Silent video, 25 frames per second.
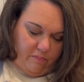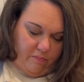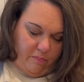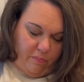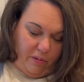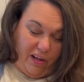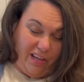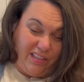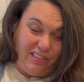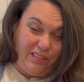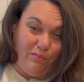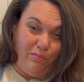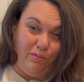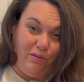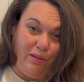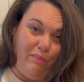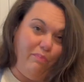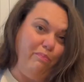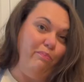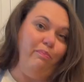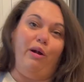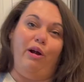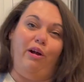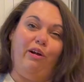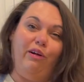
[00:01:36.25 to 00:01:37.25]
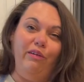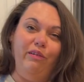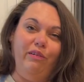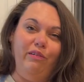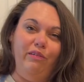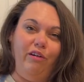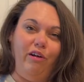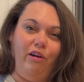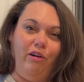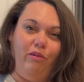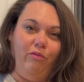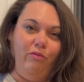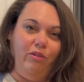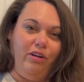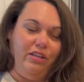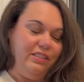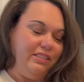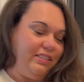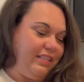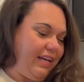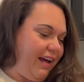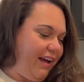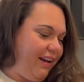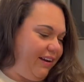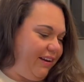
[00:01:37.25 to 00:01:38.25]
possibly burnt on one
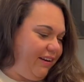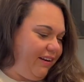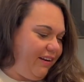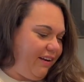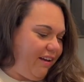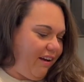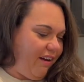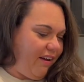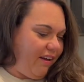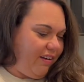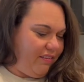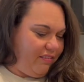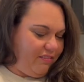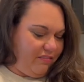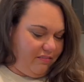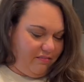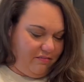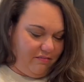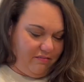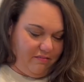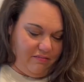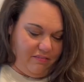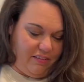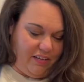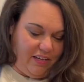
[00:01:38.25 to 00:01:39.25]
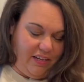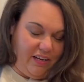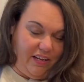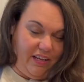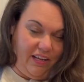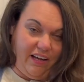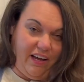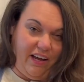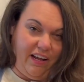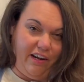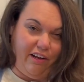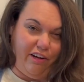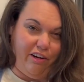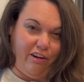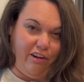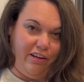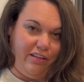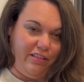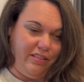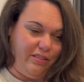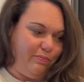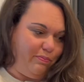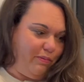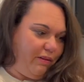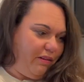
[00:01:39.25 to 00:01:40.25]
side and not any kind of
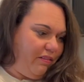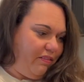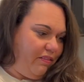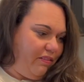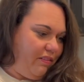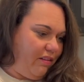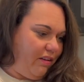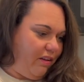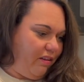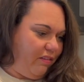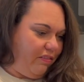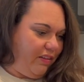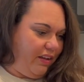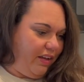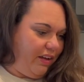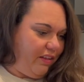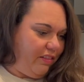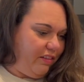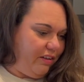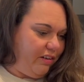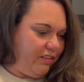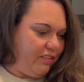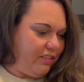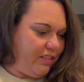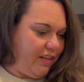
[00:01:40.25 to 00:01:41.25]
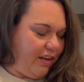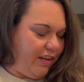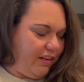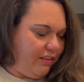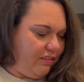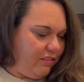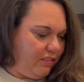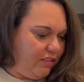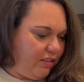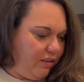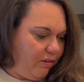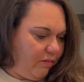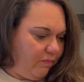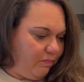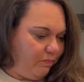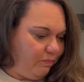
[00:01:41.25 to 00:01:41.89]
crisp on the other side. So,